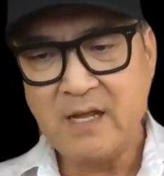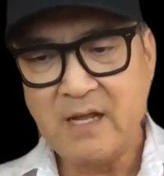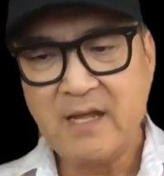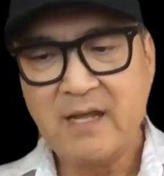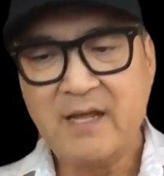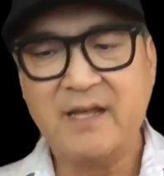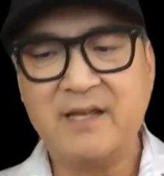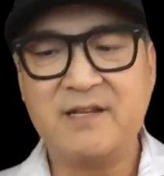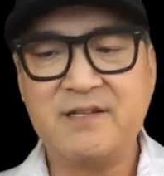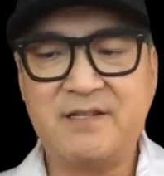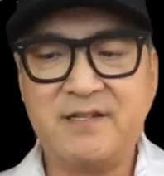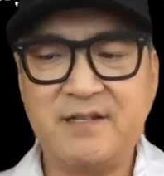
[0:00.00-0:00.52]

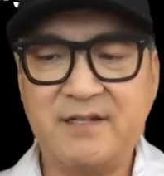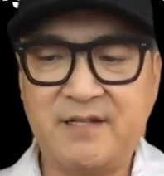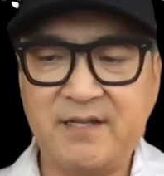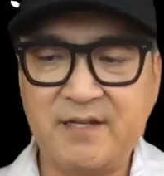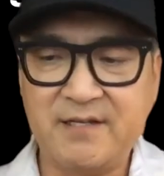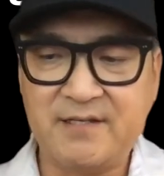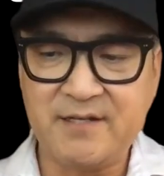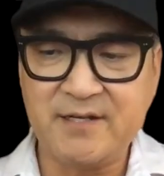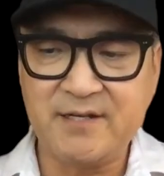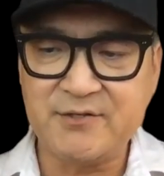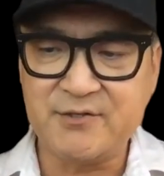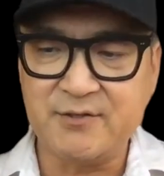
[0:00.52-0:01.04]
It is the
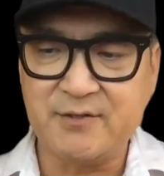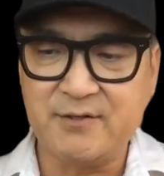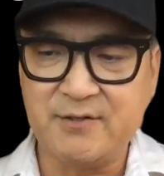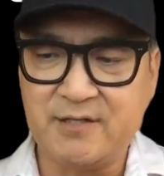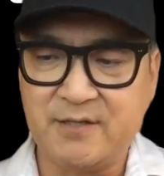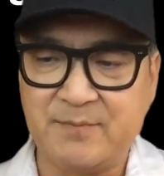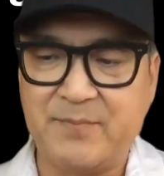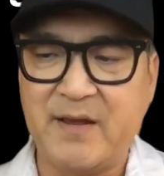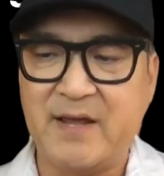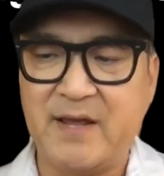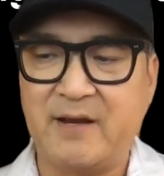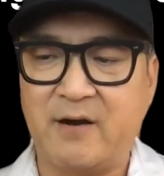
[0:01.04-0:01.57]
decision to
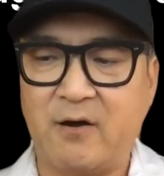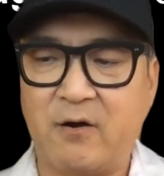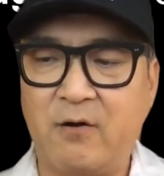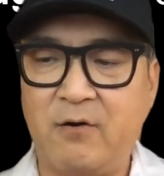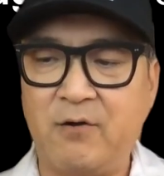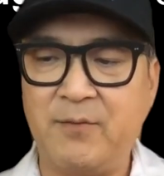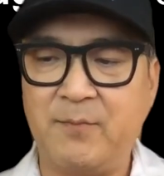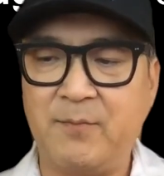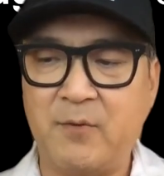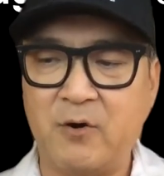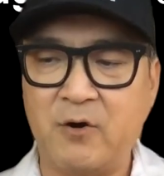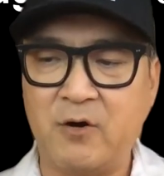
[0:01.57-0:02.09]
bet all
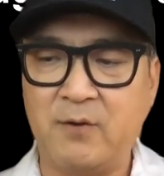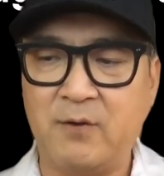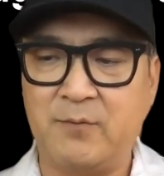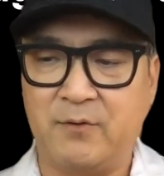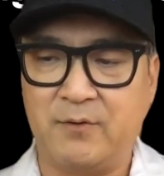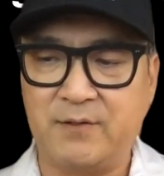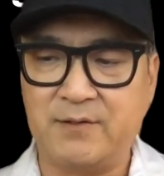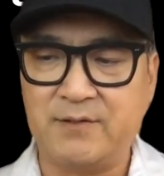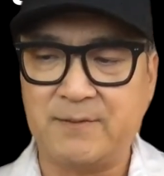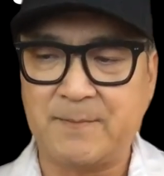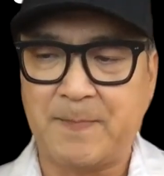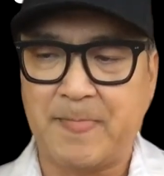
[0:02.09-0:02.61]
the
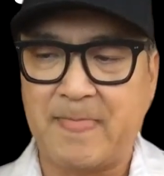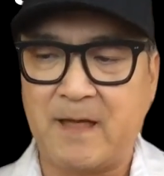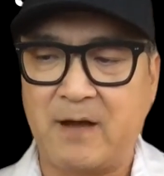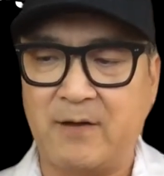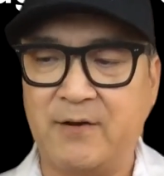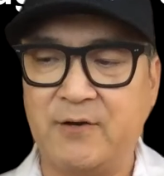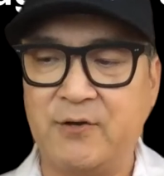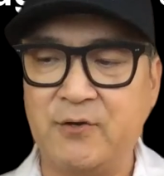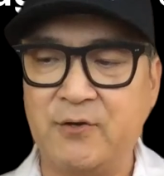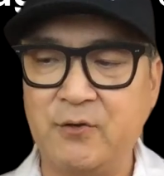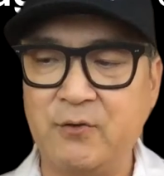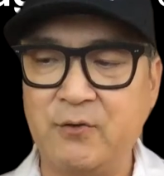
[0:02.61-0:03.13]
marbles on
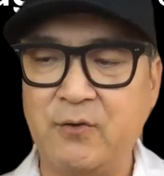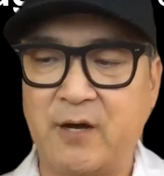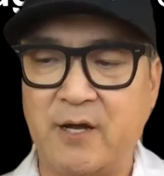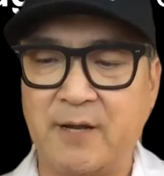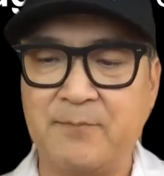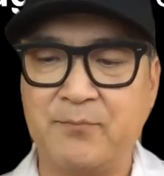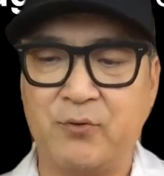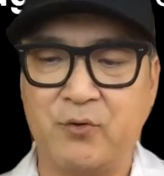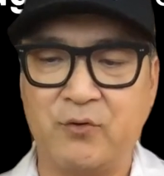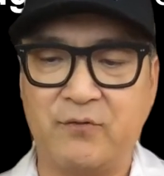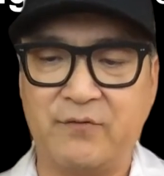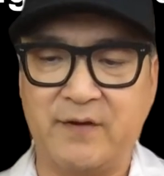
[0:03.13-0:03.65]
a new
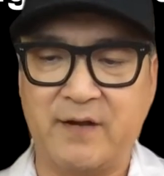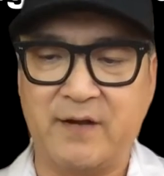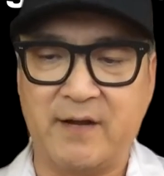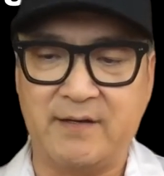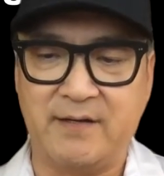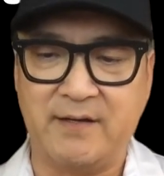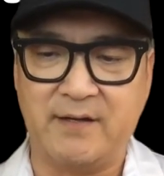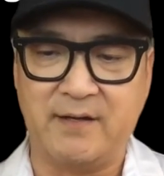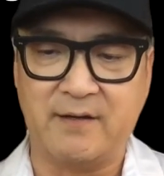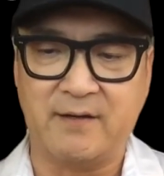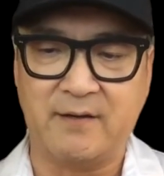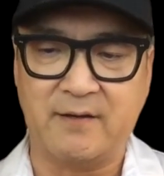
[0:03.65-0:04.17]
unproven
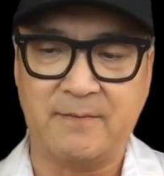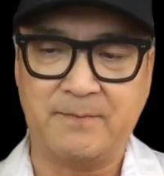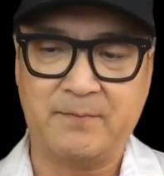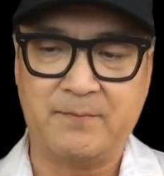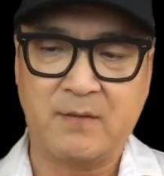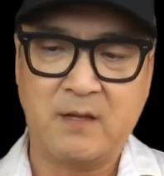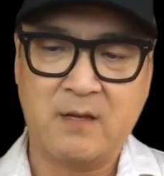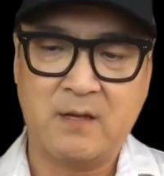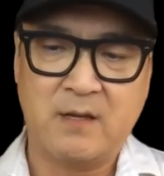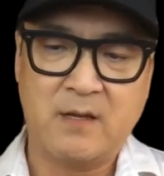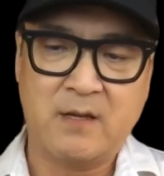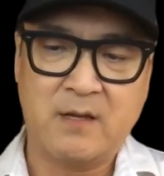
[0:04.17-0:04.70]
idea,
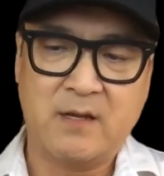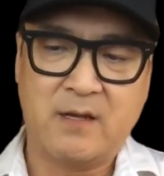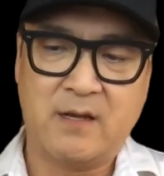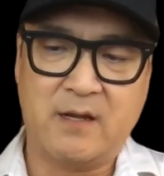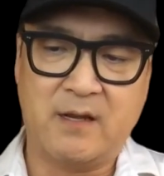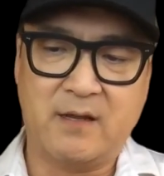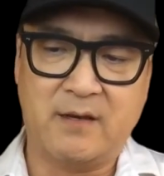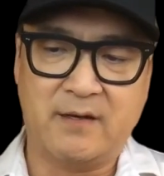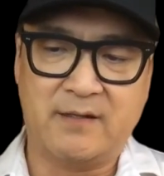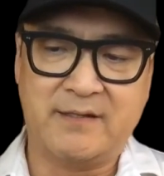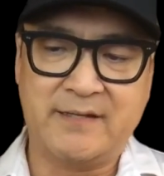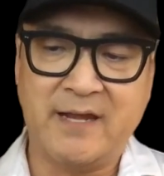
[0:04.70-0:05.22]

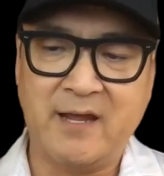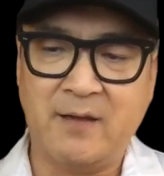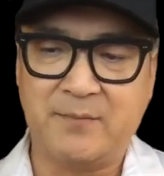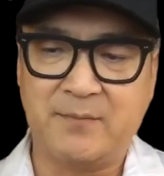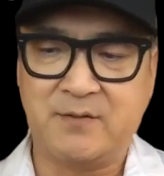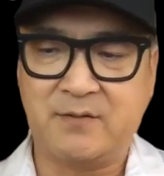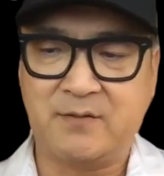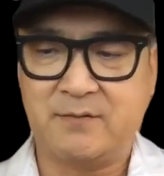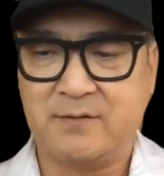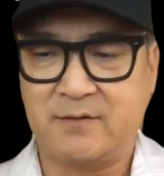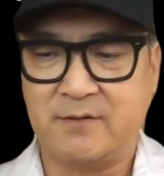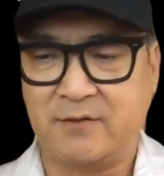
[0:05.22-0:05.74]
an
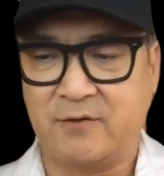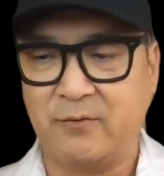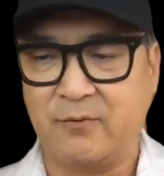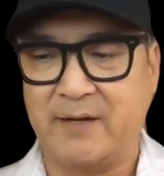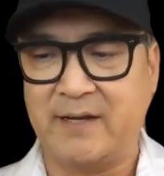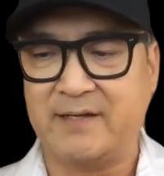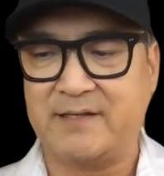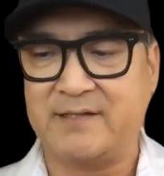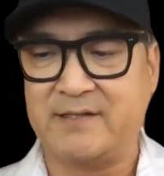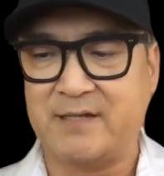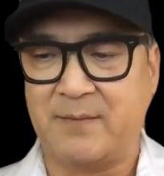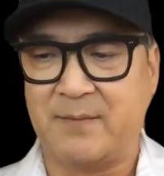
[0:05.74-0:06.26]
attempt to
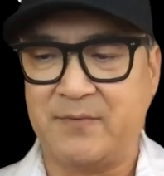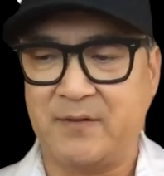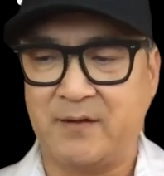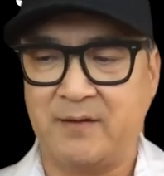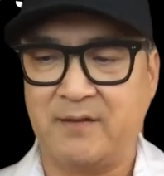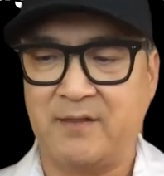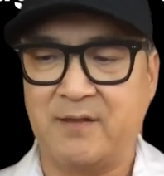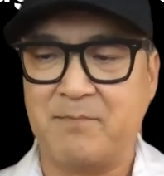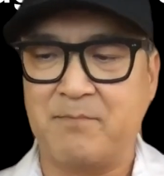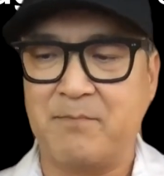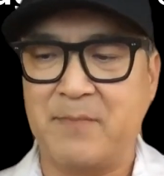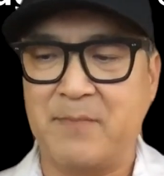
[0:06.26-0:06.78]
create something
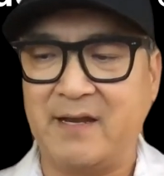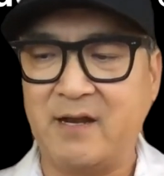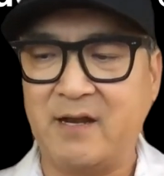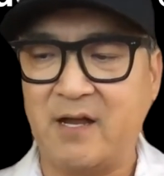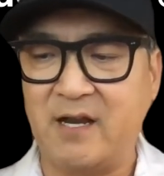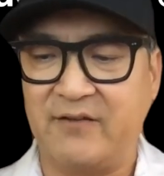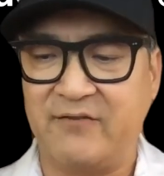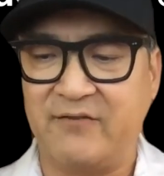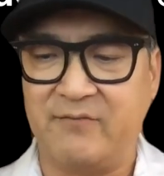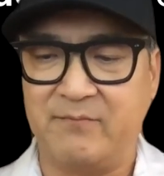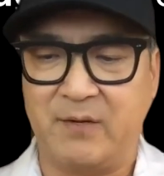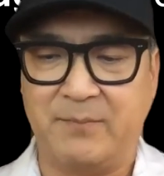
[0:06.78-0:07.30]
that may not
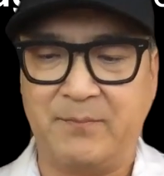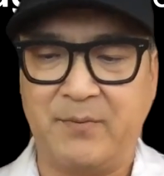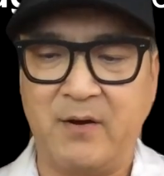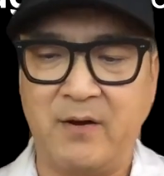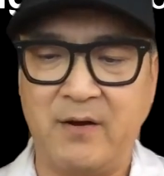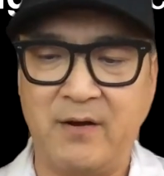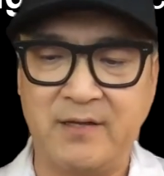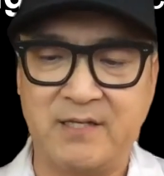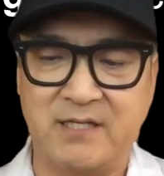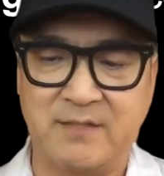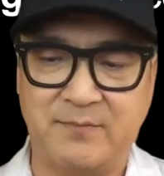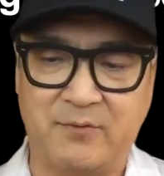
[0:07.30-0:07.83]
even be
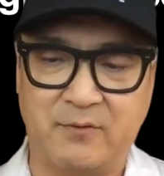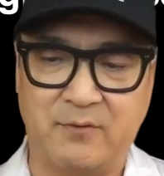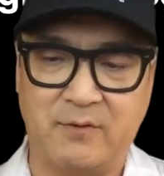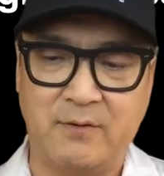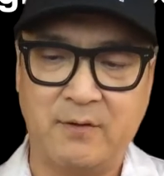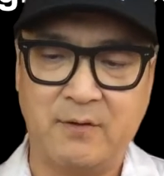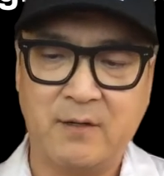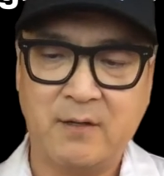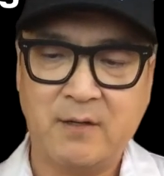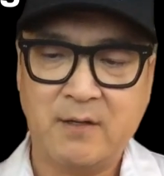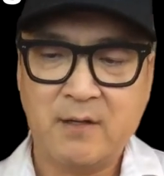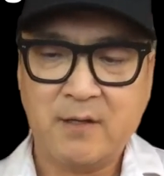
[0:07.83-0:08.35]
possible,
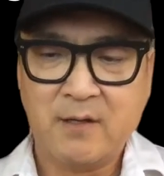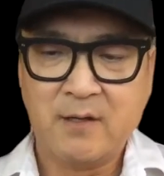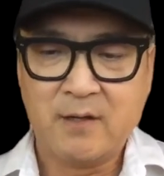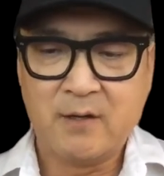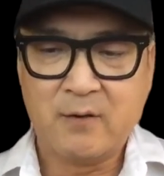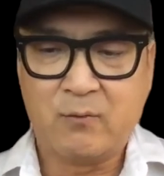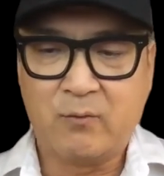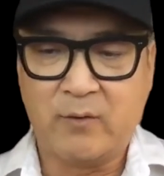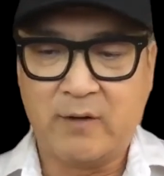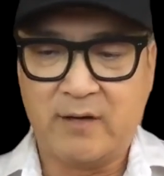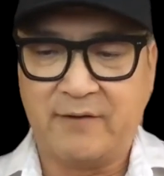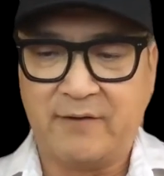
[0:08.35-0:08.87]

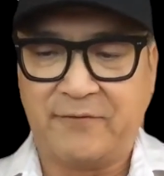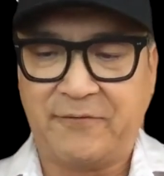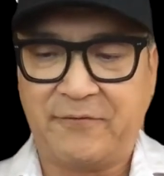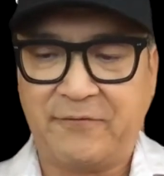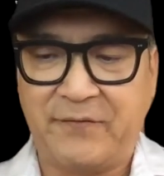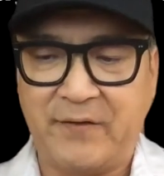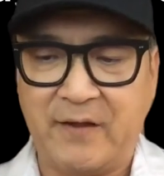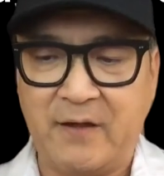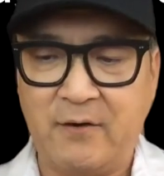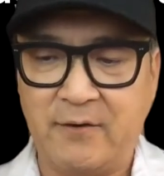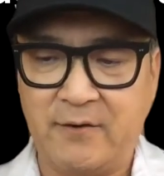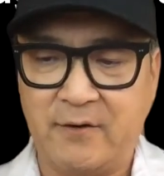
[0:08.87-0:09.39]
when a
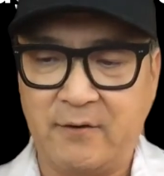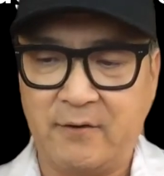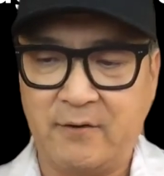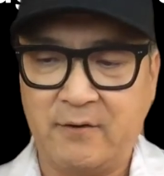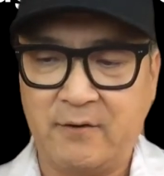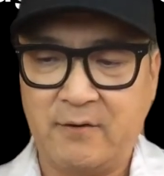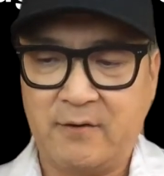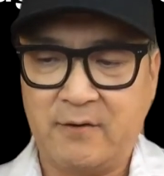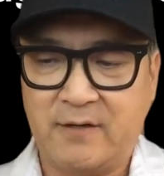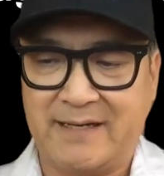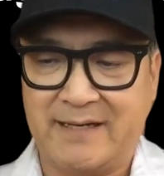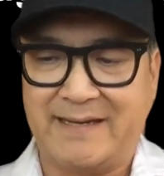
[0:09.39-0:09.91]
failure
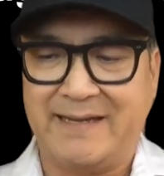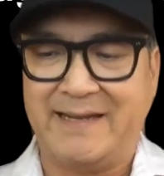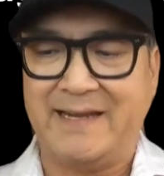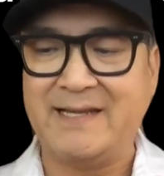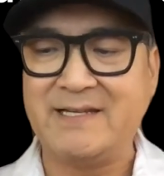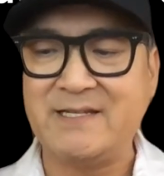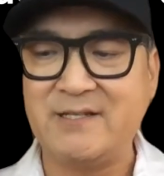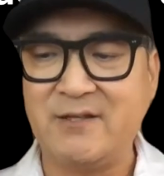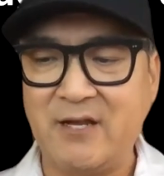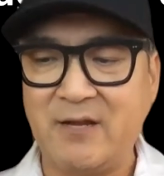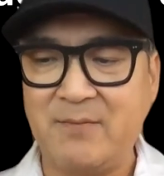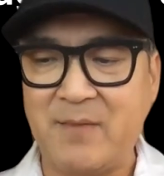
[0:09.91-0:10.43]
could
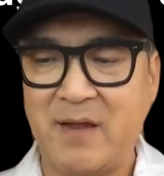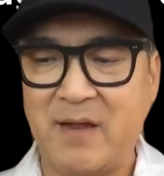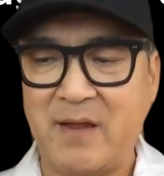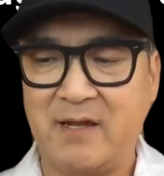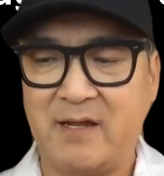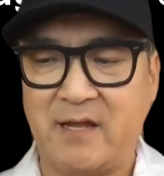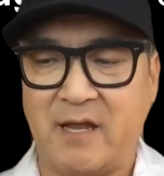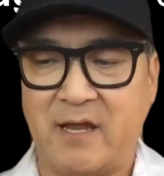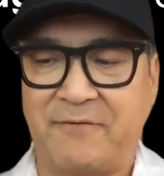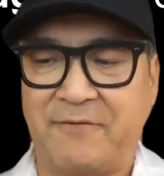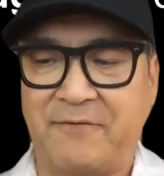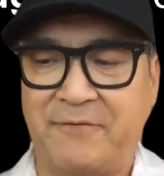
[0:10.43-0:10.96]
easily make
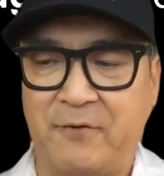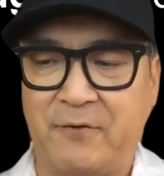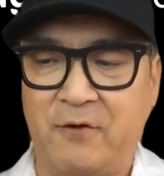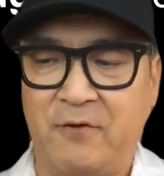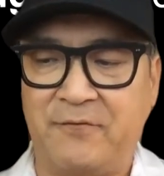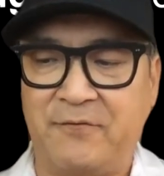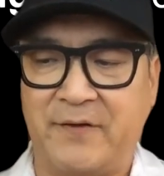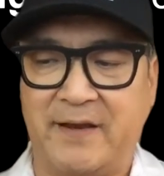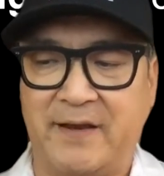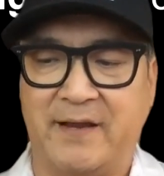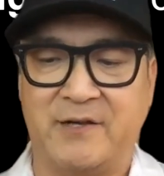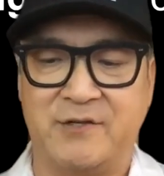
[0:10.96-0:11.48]
a full
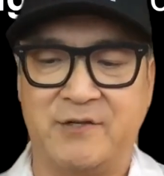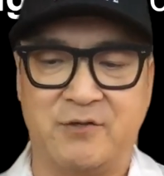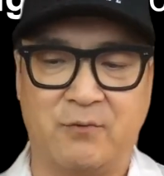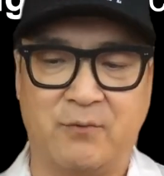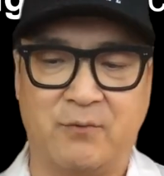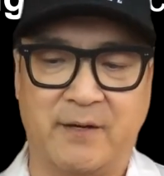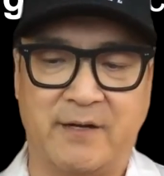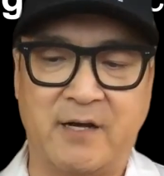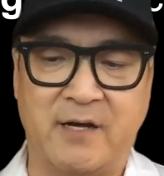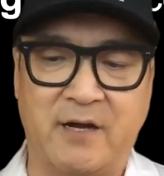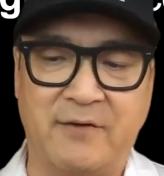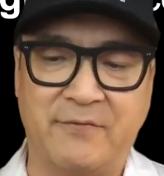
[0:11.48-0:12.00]
financial
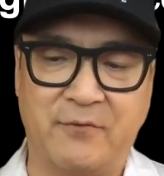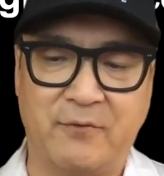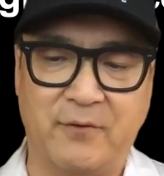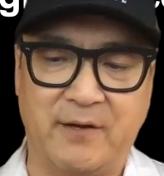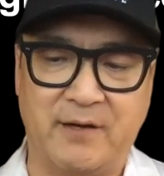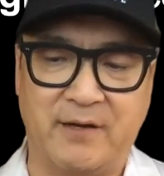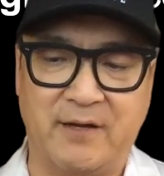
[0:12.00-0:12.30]
recovery